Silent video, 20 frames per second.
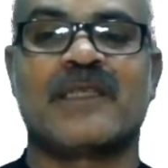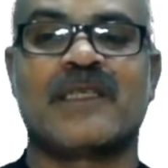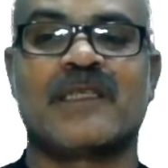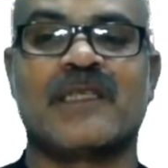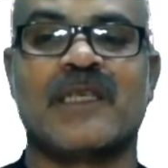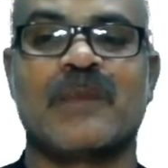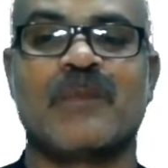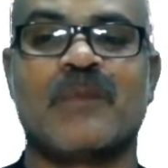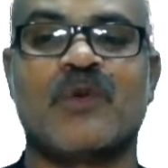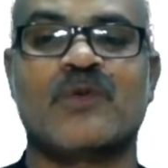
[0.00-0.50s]

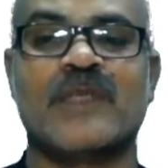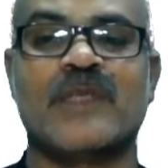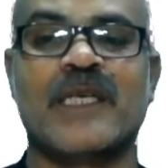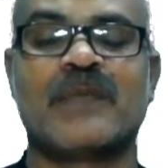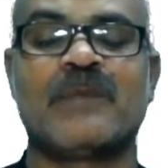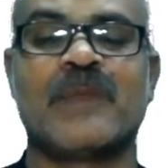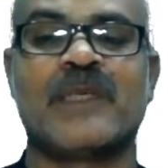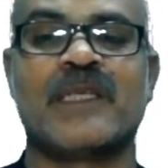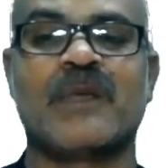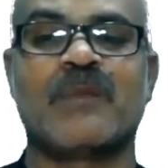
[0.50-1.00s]
These
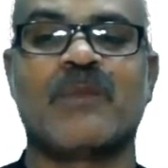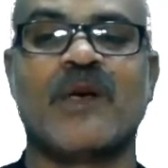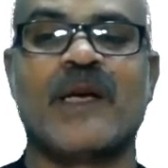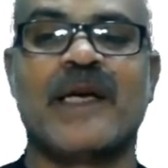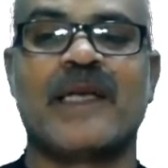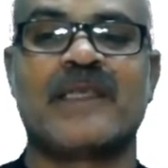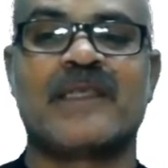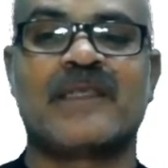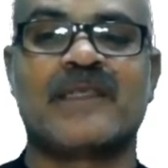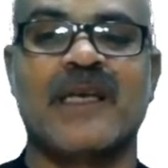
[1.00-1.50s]
epoxide
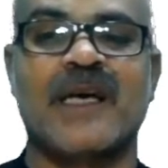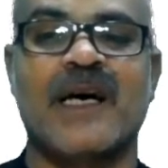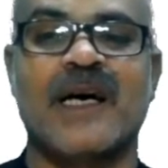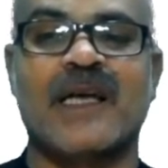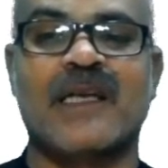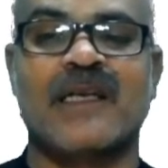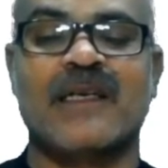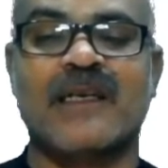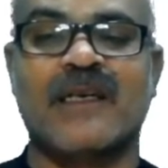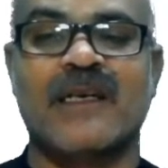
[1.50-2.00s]
metabolites
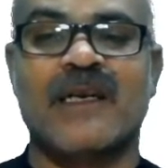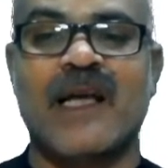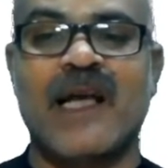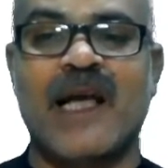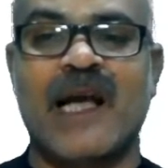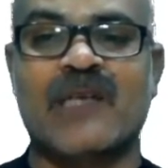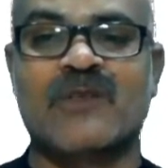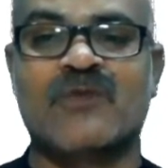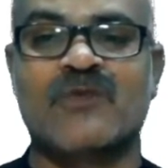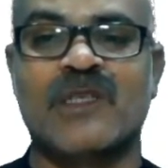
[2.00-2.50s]
are
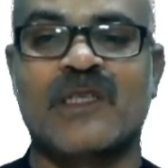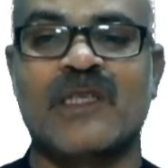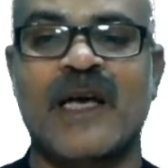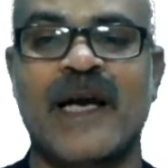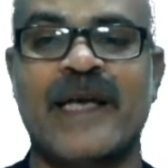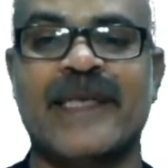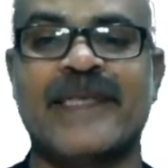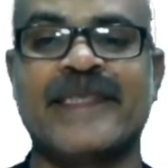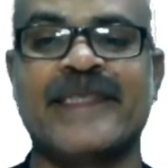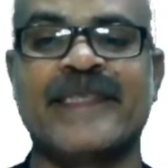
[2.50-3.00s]
actually
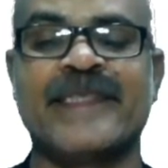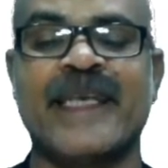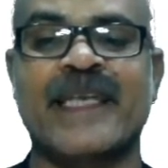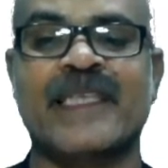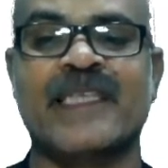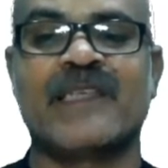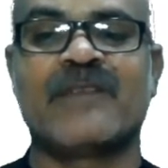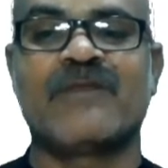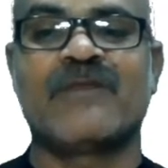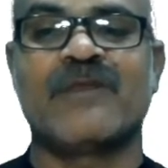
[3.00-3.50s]
highly
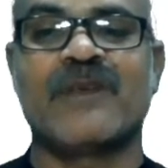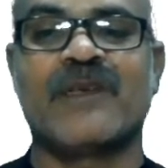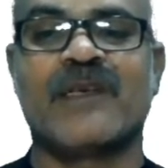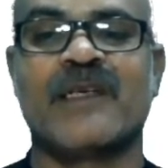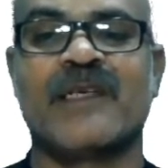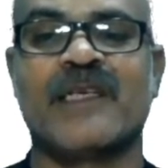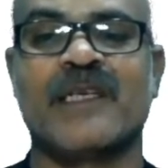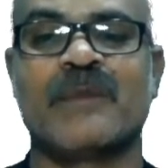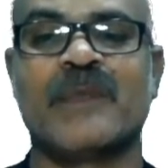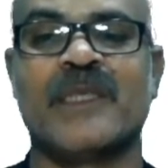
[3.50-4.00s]
reactive
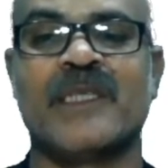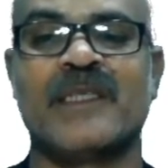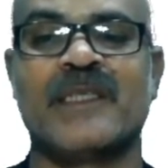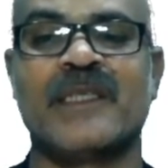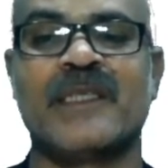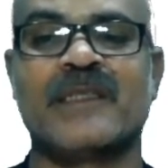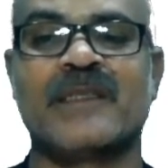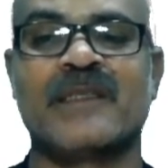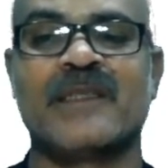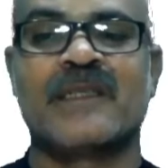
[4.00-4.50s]

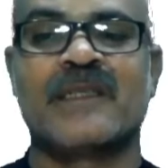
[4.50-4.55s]
intermediates,